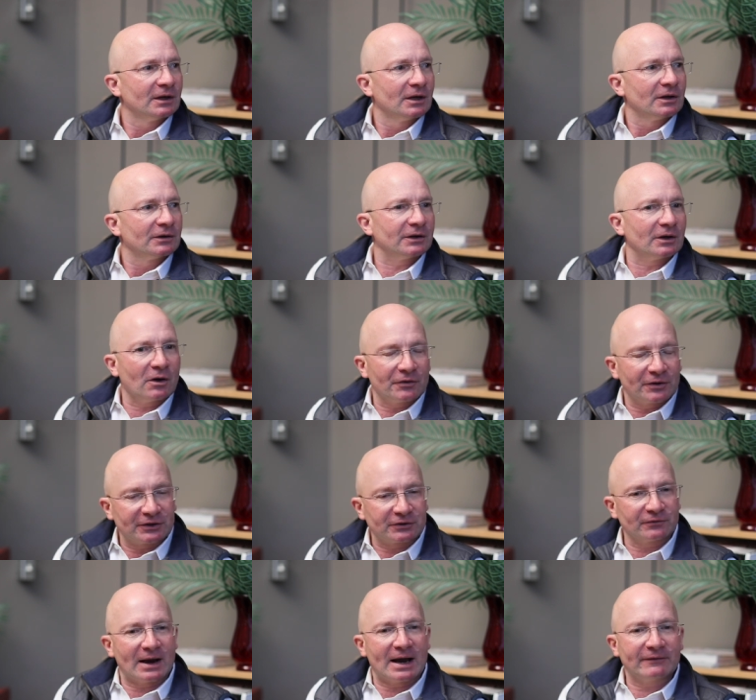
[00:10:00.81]
That's right. The, the
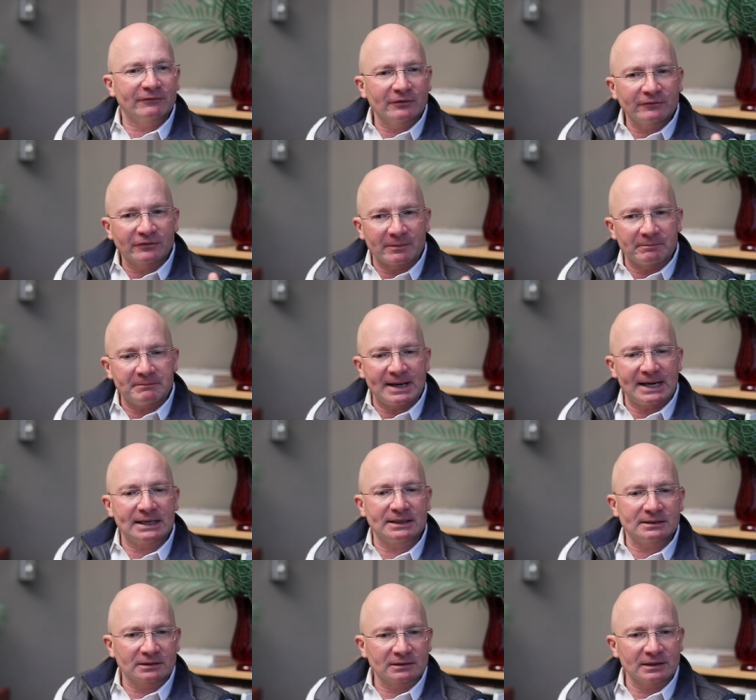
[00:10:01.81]
driver of the
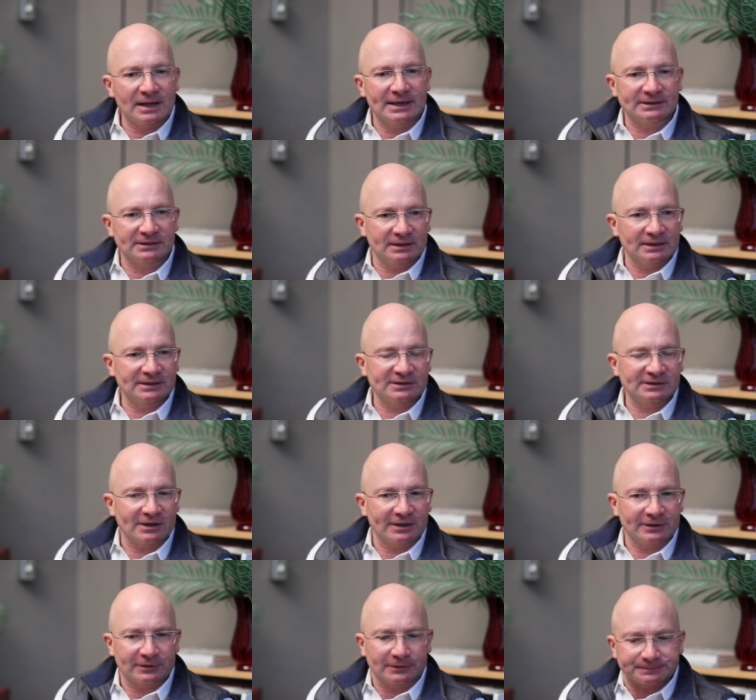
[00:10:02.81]
main declines of this
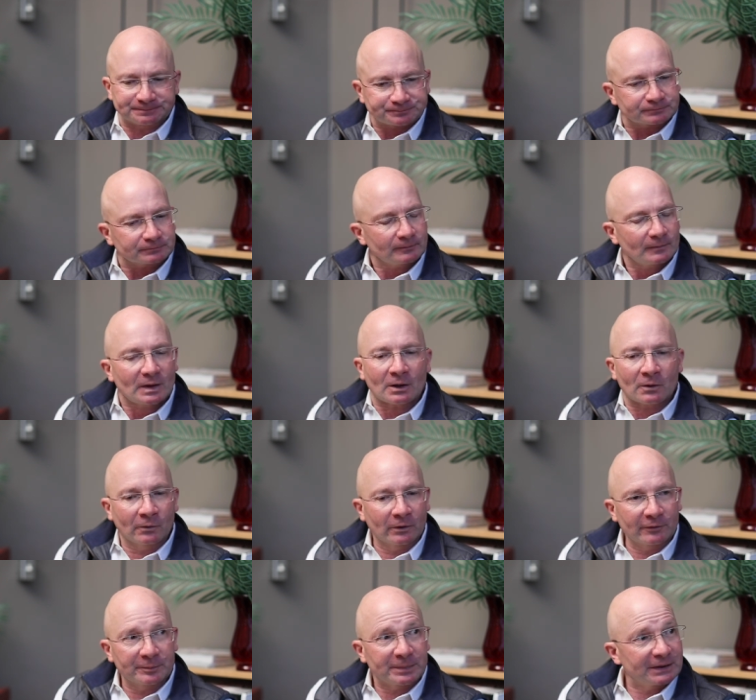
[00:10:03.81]
cycle,
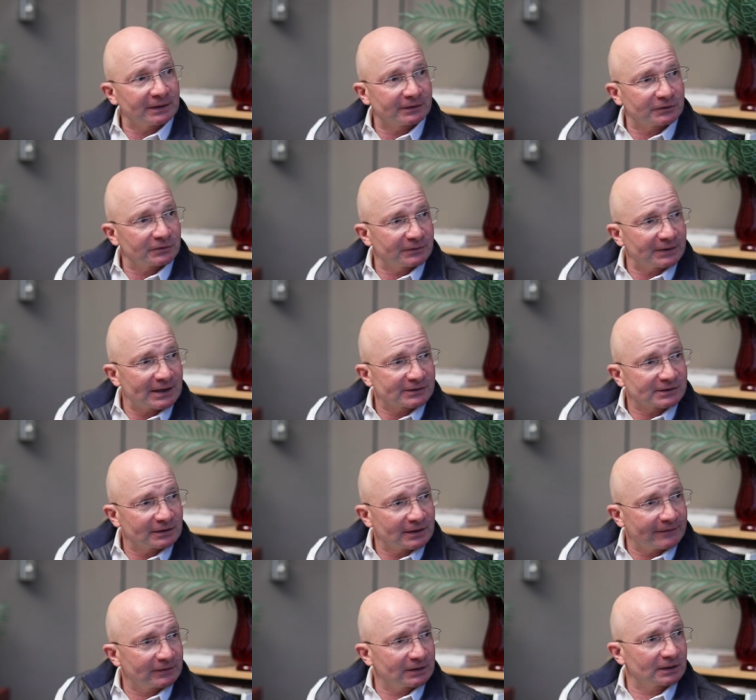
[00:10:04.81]
whether it be the two thousand
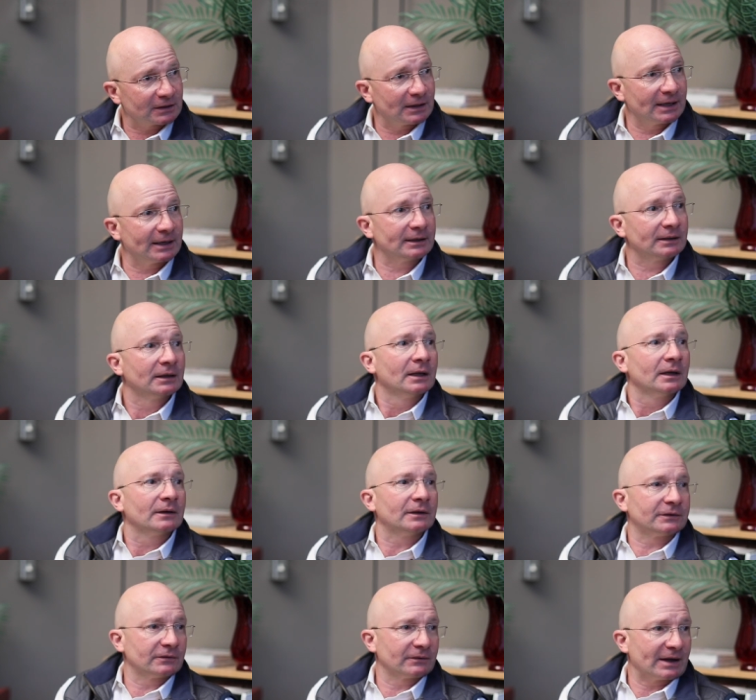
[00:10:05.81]
eleven decline,
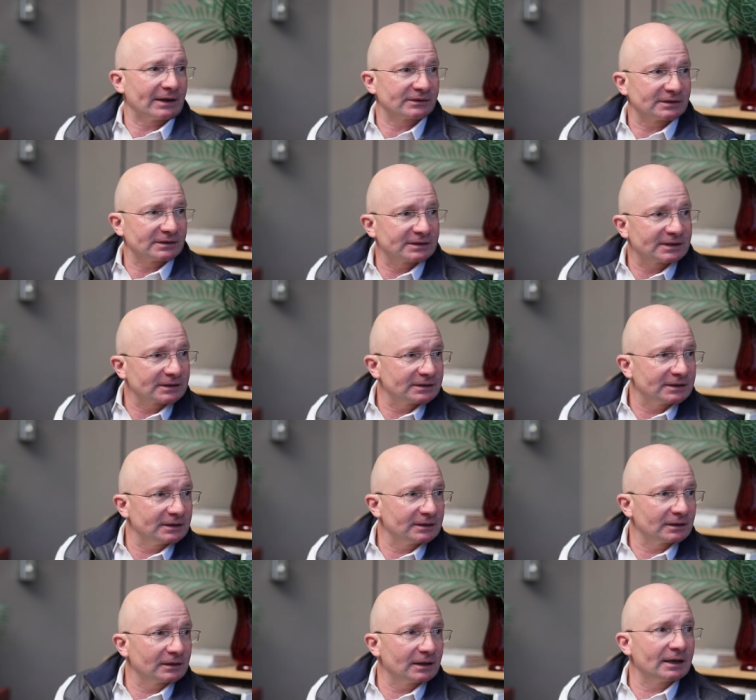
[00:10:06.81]
the two thousand
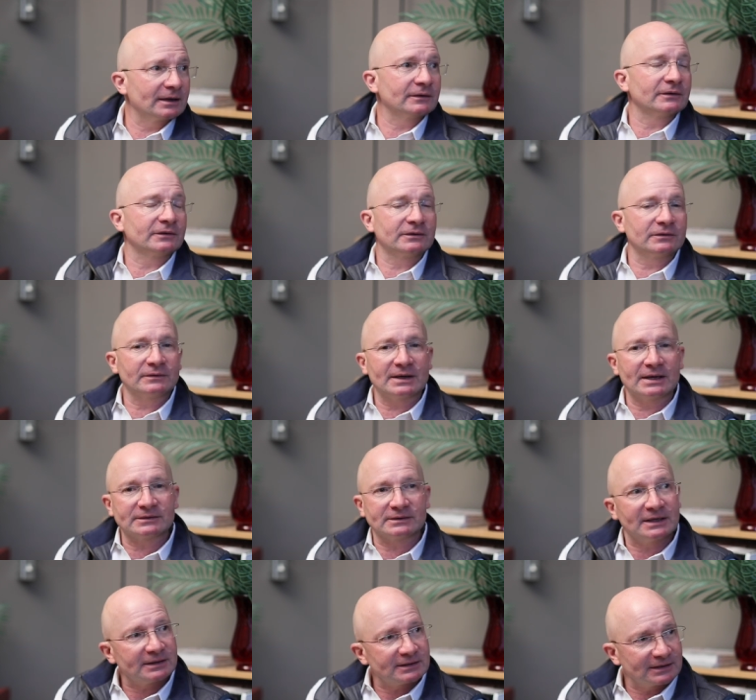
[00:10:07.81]
sixteen decline, or the two
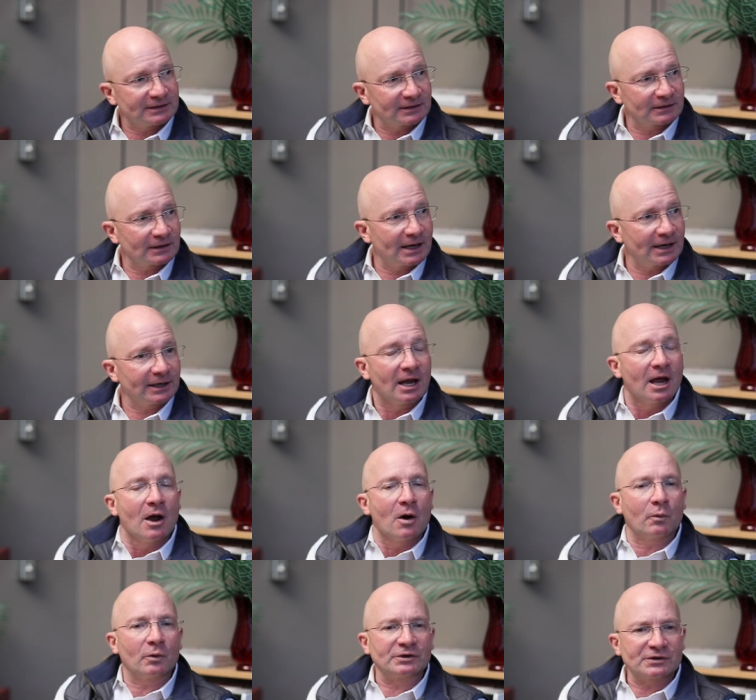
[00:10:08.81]
thousand eighteen decline,
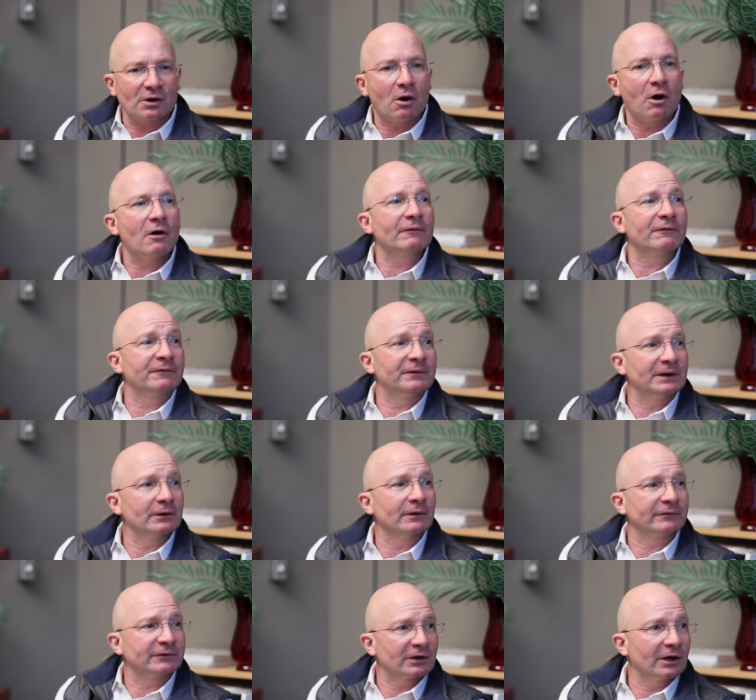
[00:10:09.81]
was all
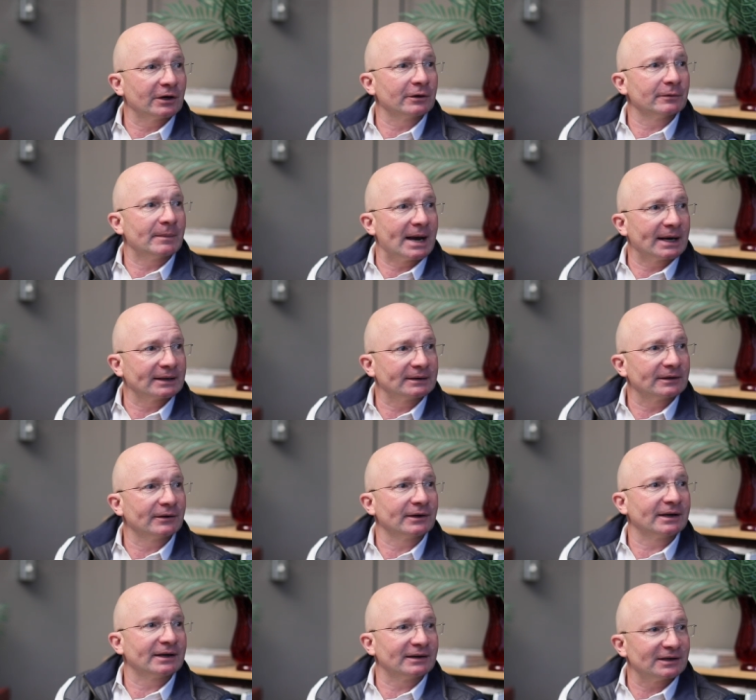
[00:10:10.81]
fear of tighter
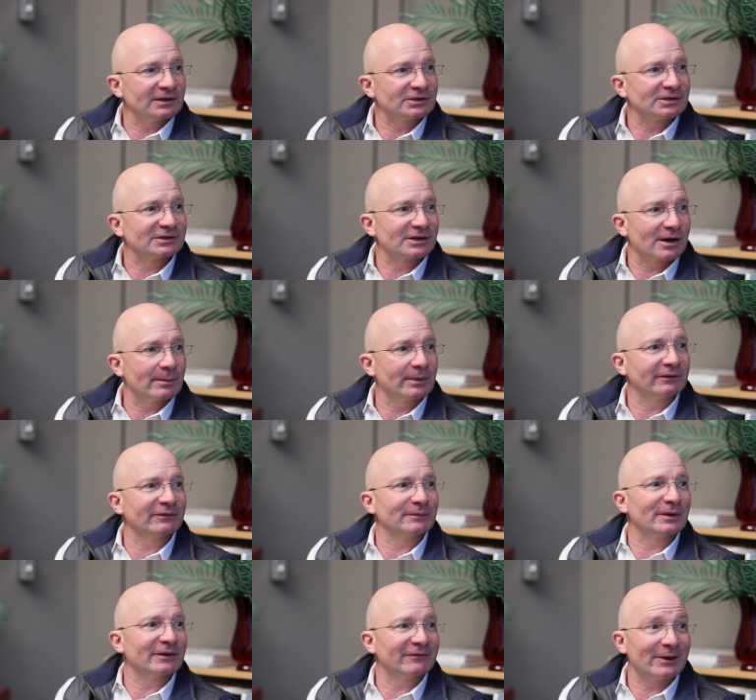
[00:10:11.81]
monetary conditions coming
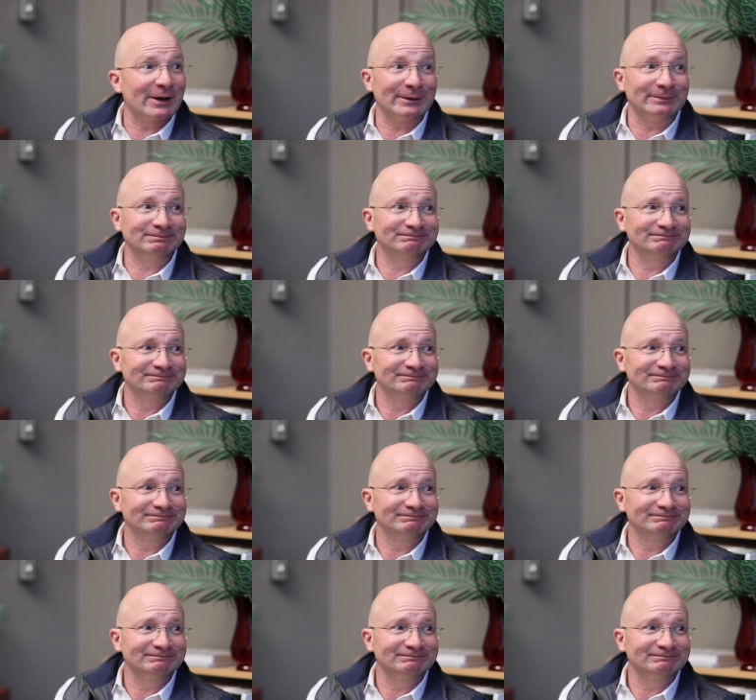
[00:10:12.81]
from the Fed.